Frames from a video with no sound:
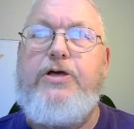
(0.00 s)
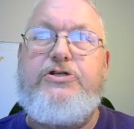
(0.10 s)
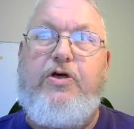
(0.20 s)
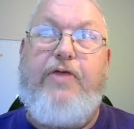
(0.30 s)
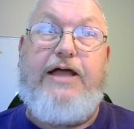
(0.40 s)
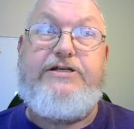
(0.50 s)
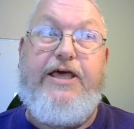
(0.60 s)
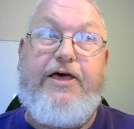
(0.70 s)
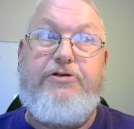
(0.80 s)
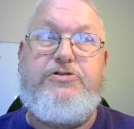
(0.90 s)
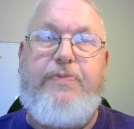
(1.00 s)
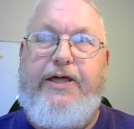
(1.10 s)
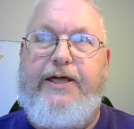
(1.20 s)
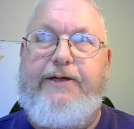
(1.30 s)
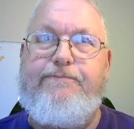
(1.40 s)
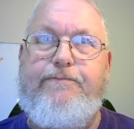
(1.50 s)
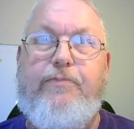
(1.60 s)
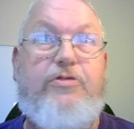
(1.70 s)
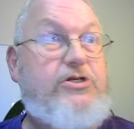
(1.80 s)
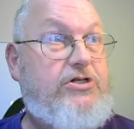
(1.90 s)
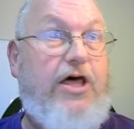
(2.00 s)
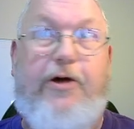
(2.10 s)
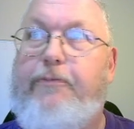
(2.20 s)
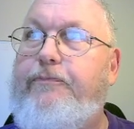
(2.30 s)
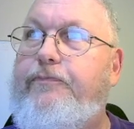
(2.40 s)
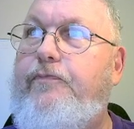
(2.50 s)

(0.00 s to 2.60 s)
So that tells me the slope.